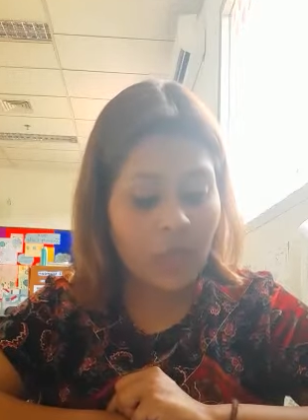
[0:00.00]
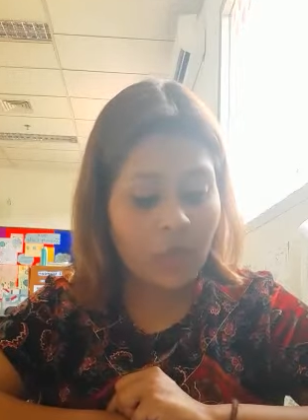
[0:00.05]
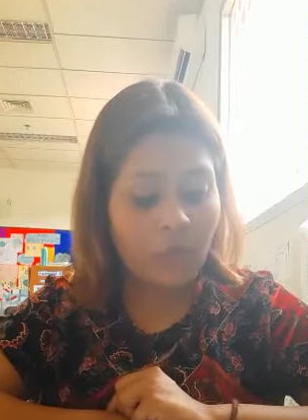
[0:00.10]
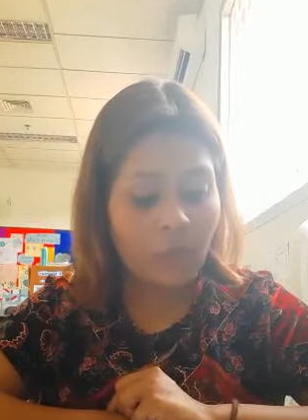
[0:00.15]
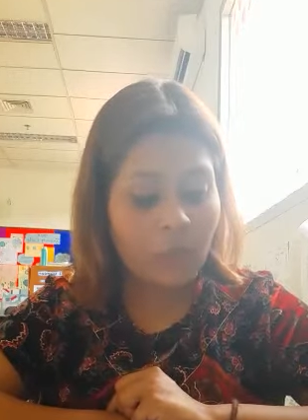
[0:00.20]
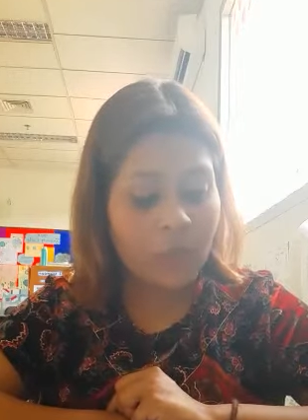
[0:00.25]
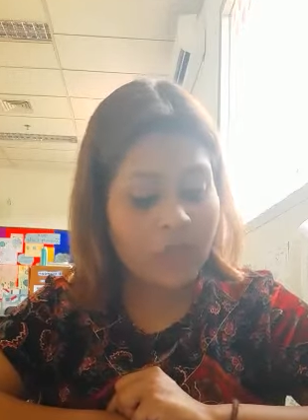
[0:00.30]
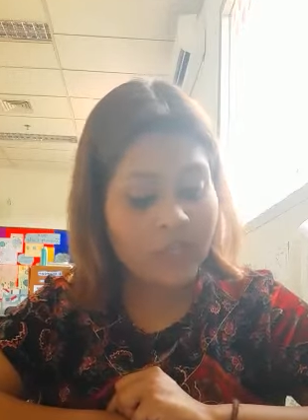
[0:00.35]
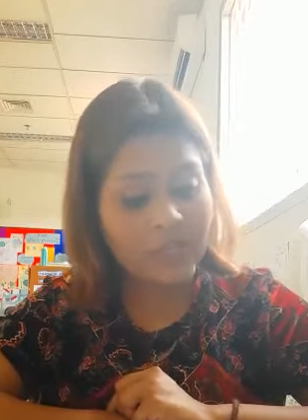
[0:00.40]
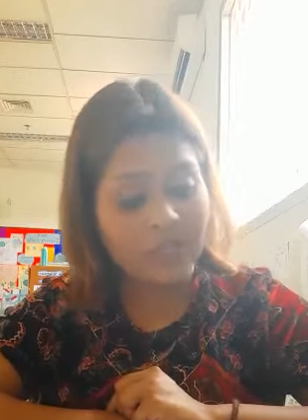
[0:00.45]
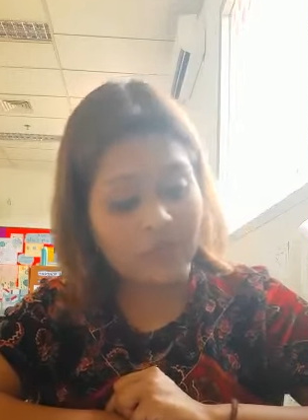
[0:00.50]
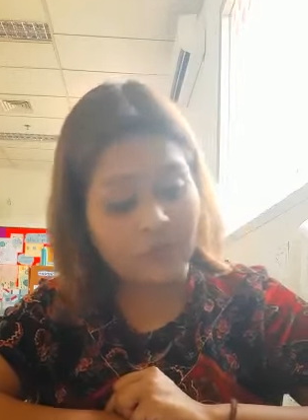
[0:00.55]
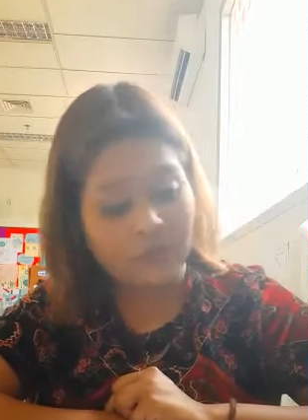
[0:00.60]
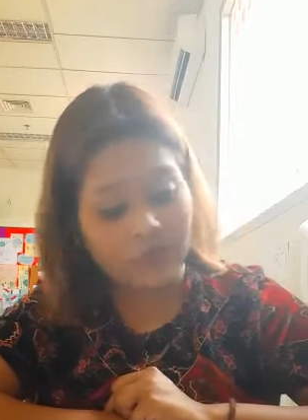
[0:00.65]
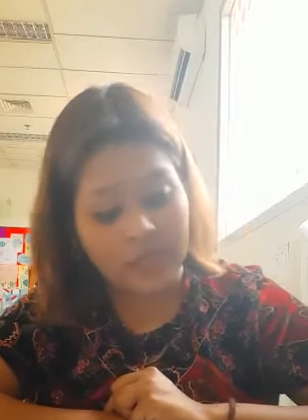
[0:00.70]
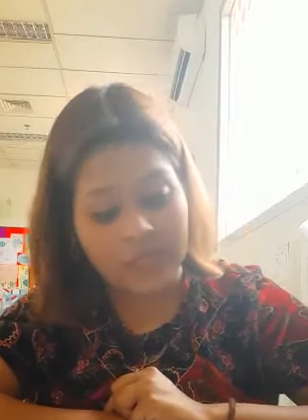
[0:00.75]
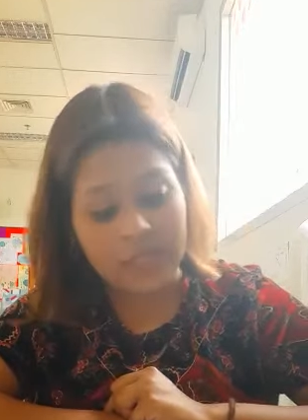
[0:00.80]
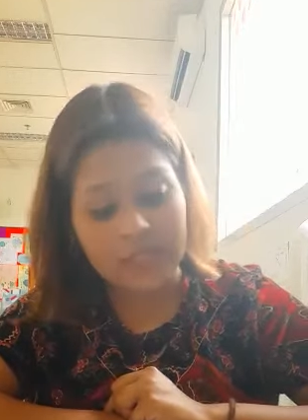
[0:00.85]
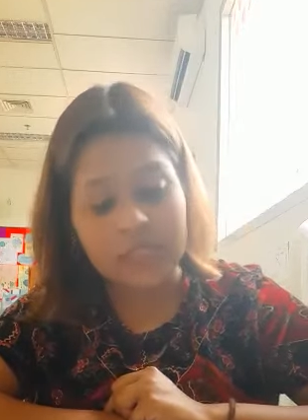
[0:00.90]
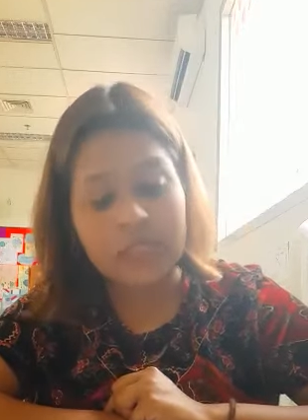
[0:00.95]
When his
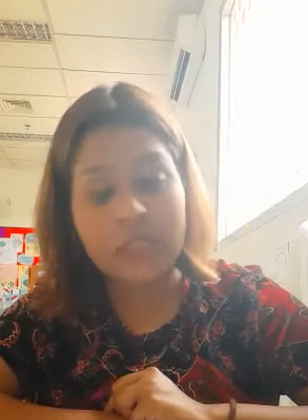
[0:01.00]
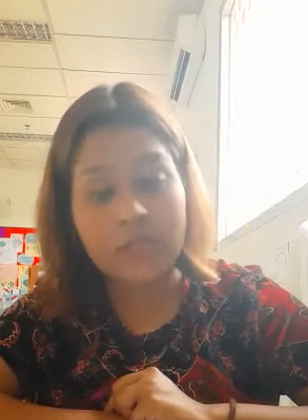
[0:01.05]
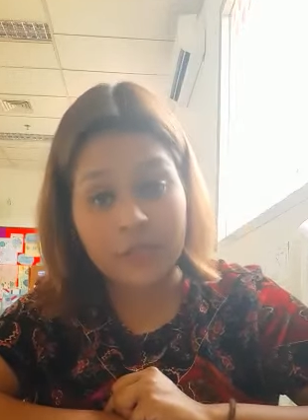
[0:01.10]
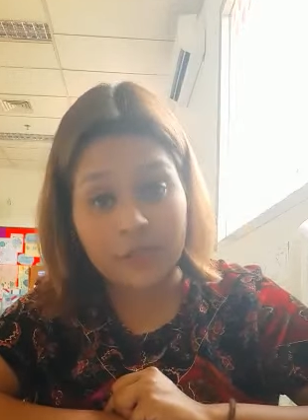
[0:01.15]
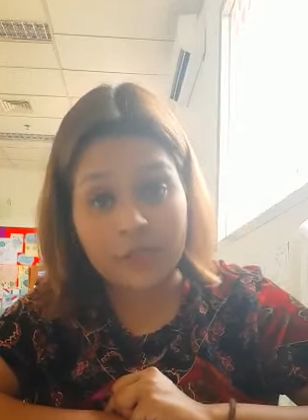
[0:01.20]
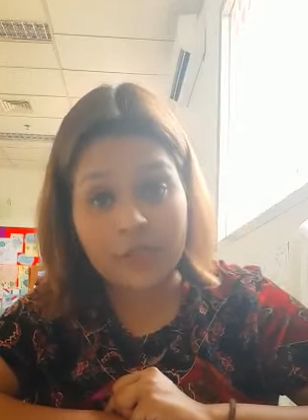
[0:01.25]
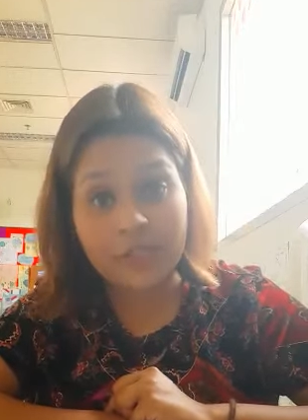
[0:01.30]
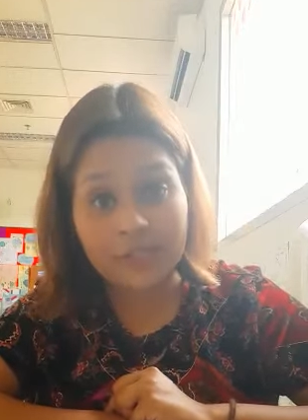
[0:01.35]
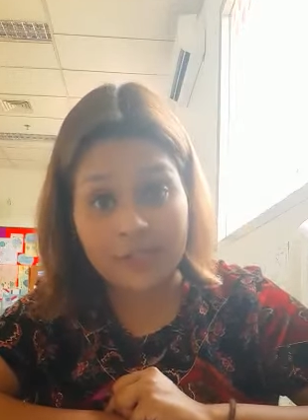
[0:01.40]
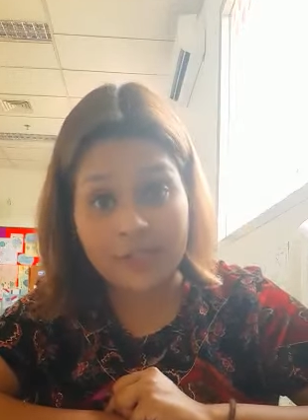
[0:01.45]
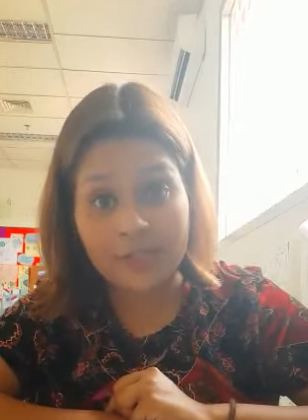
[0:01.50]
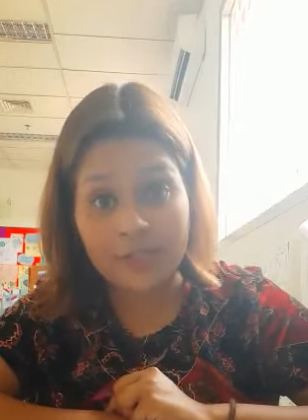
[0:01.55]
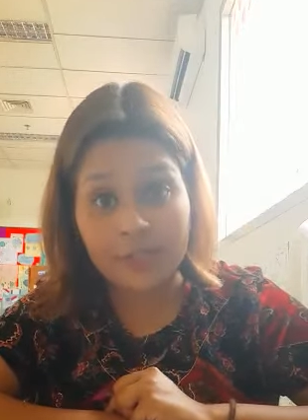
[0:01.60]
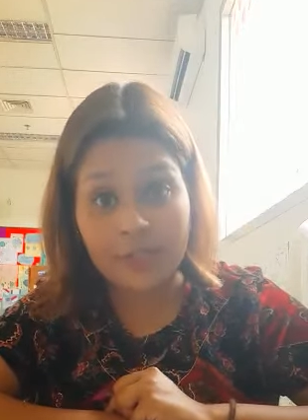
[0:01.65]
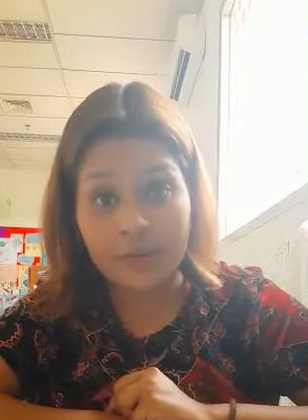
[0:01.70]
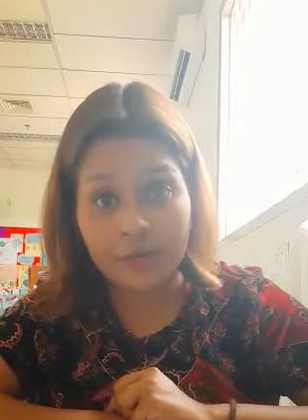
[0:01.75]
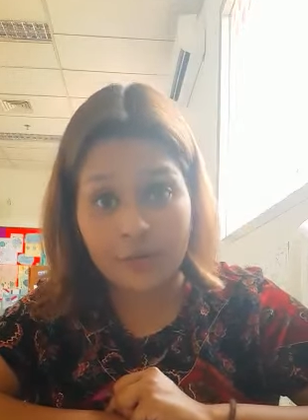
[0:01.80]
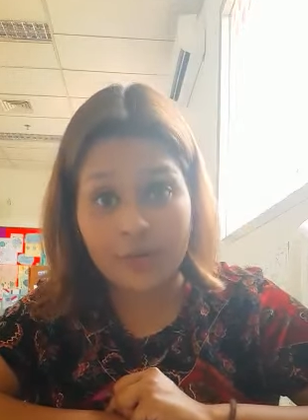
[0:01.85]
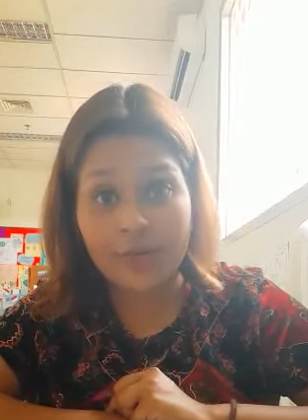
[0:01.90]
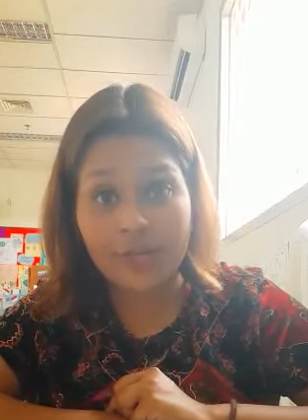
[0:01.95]
friends heard the
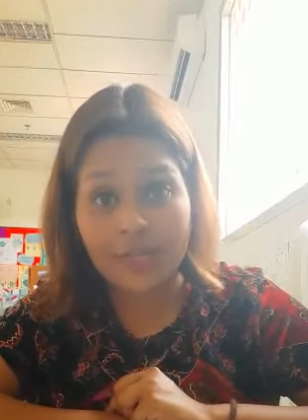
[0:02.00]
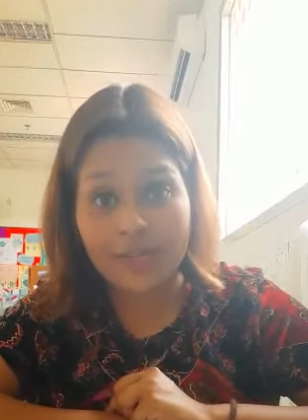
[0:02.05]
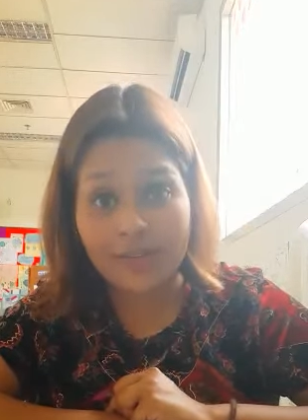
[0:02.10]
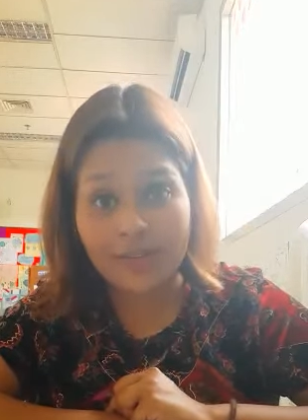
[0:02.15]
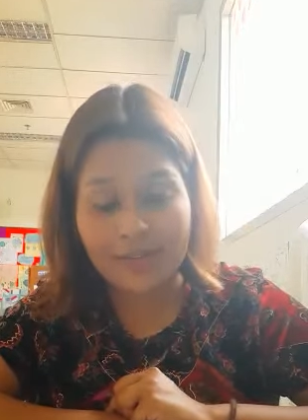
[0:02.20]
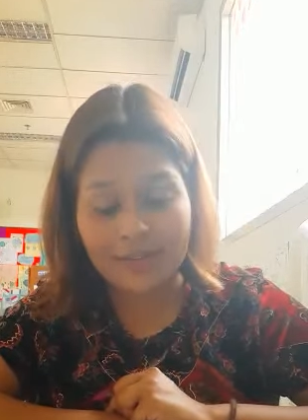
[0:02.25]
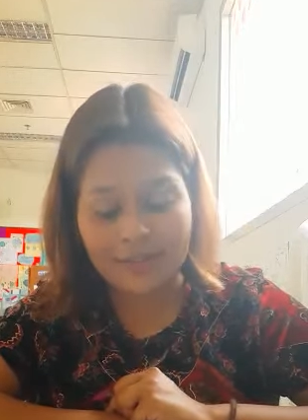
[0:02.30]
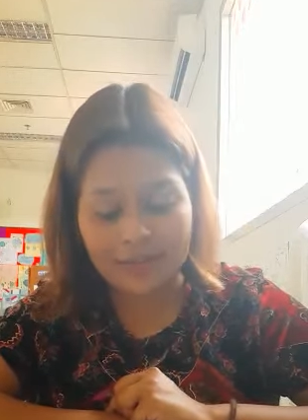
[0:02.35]
story,